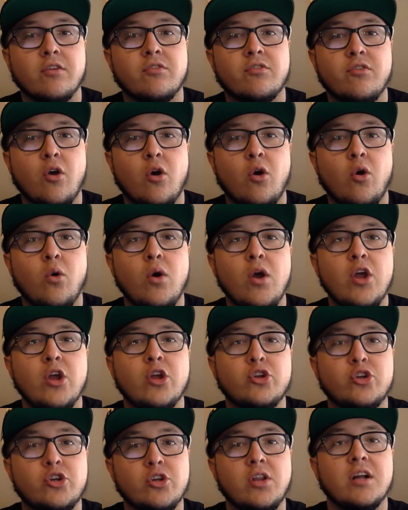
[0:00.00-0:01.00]
So
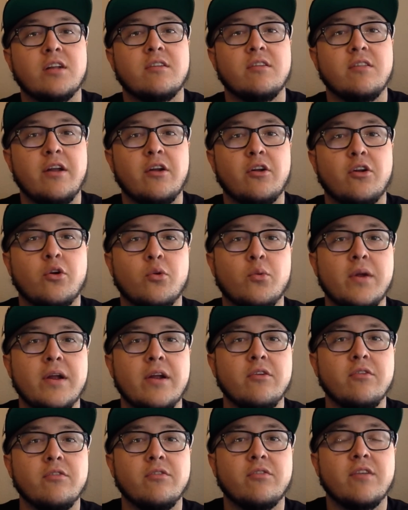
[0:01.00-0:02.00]
good luck to their
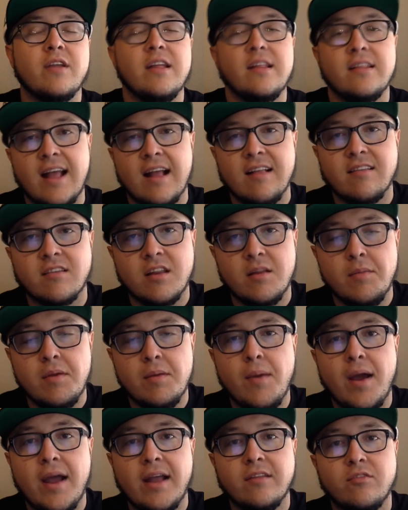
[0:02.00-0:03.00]
careers. That's going to be
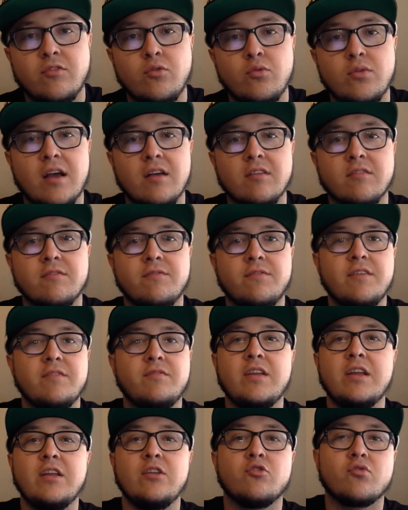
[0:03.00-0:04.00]
my
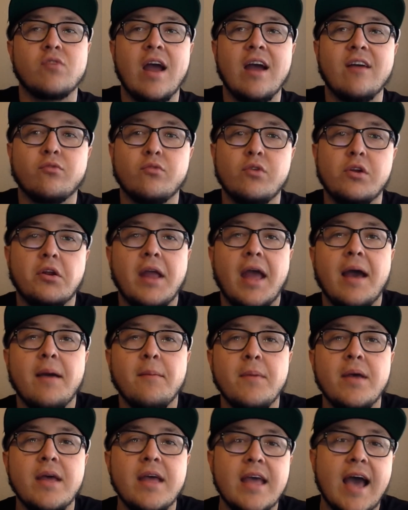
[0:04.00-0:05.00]
2015 draft
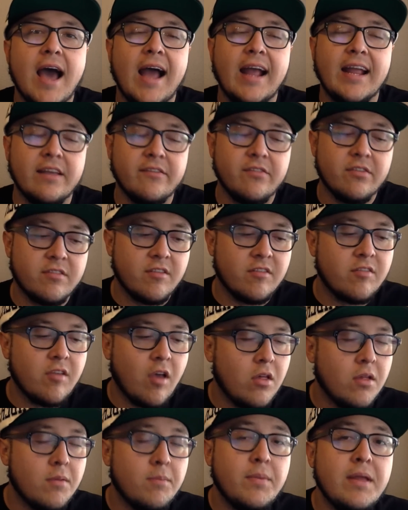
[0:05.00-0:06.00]
recap. I give us a
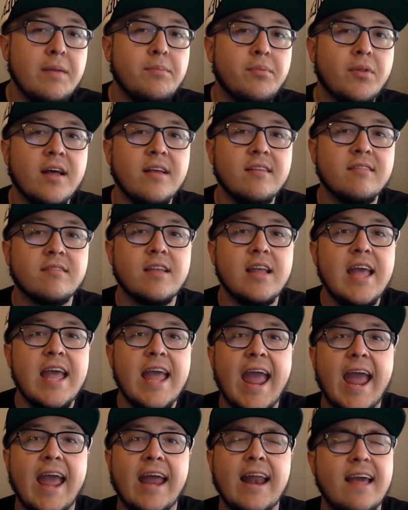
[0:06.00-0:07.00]
solid B plus,
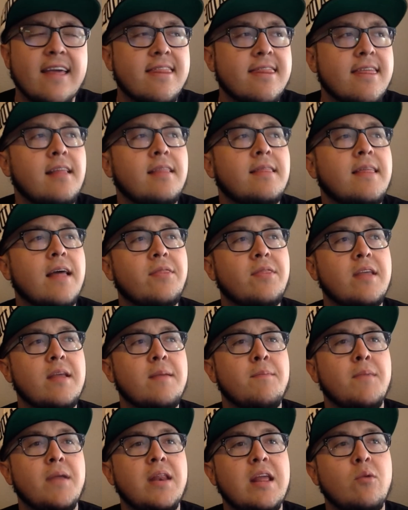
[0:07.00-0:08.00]
and I think that the
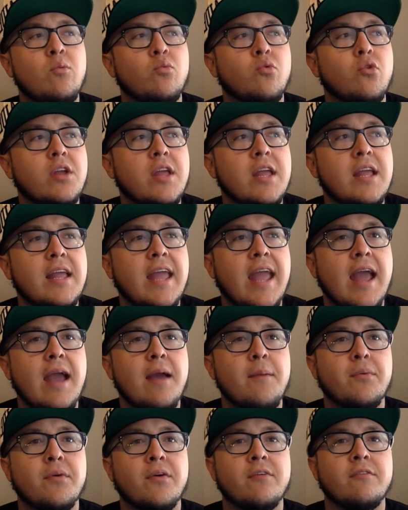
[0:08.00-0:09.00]
mini rookie
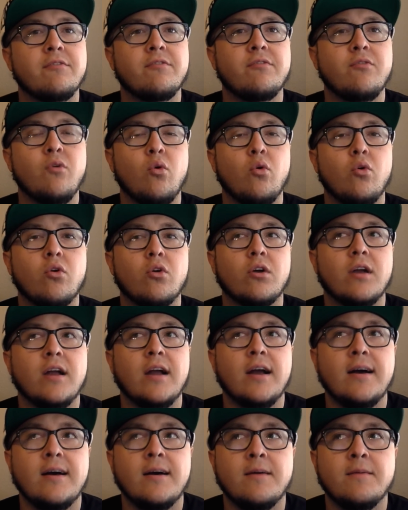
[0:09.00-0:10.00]
camp for.
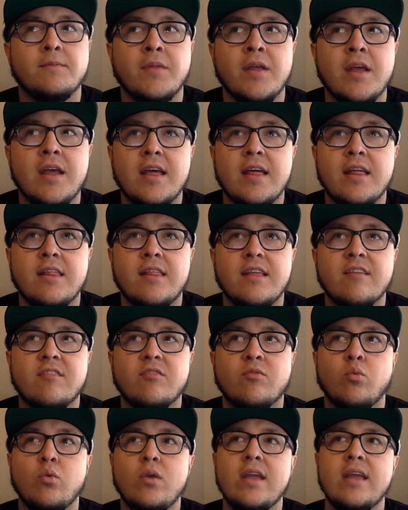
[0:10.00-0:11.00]
Um,
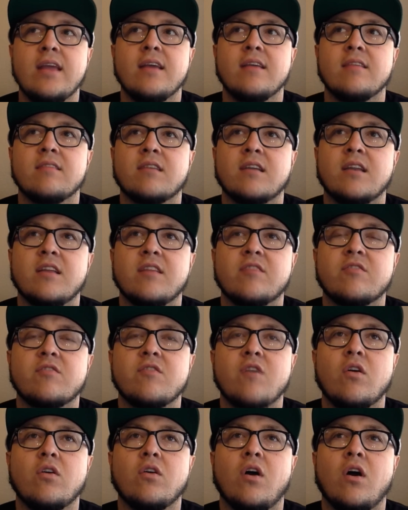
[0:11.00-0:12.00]
this week is going to
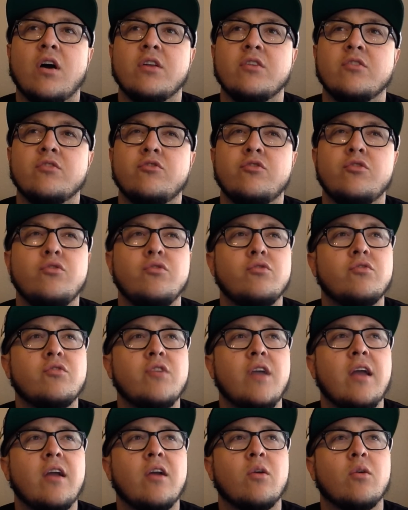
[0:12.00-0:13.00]
start on
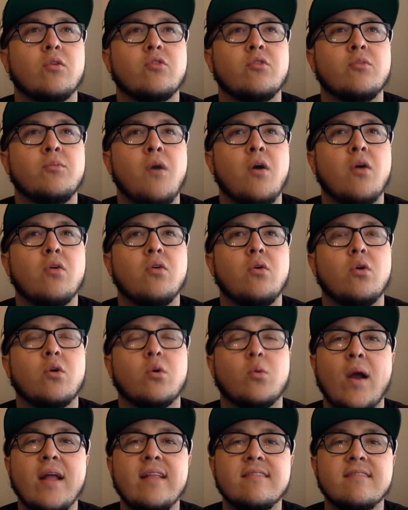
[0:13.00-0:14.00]
Tuesday or tomorrow or
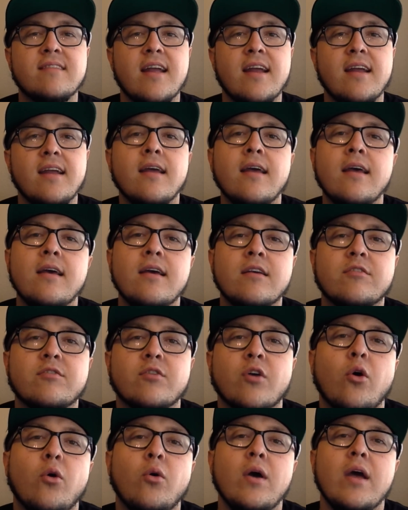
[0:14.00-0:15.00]
Wednesday.
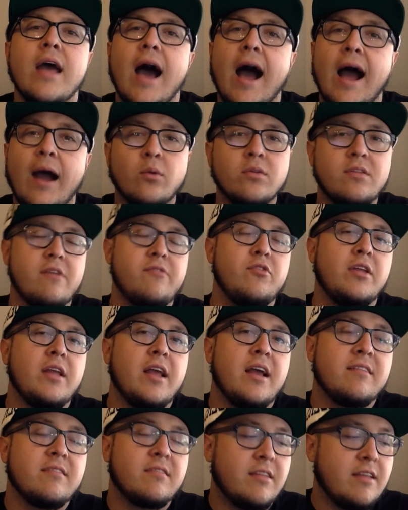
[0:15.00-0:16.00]
So I will definitely
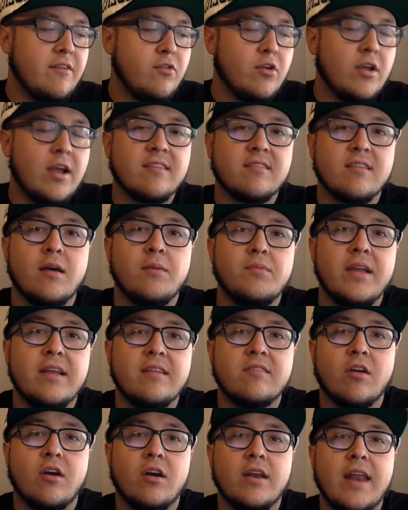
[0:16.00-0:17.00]
guys give you guys
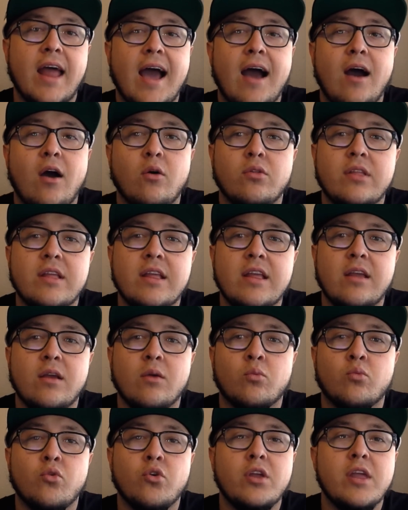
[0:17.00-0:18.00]
updates on how the
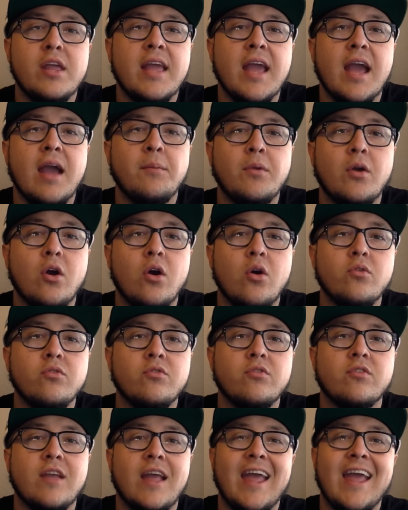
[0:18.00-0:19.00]
rookie camp
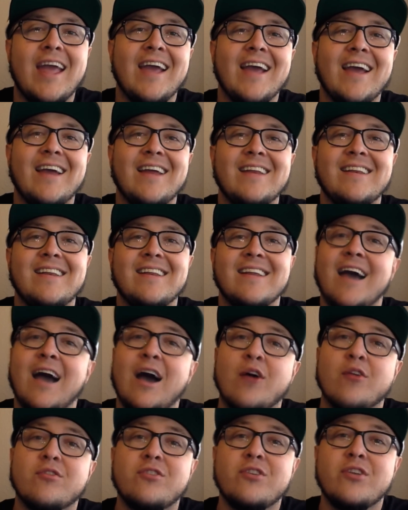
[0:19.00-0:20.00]
goes, and
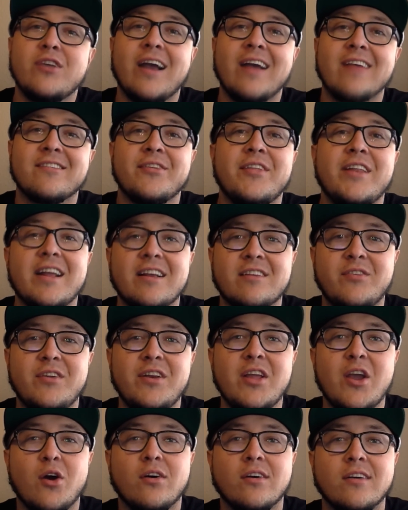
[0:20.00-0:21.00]
I'll see you guys on the next
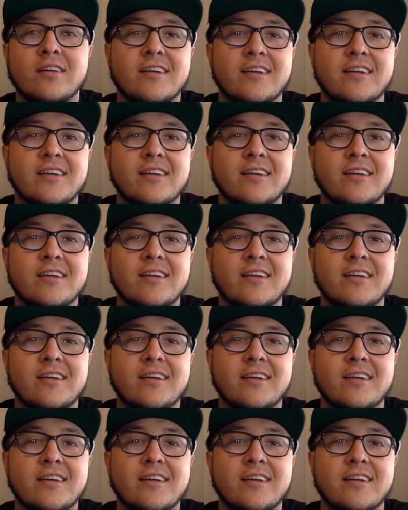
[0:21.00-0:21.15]
video.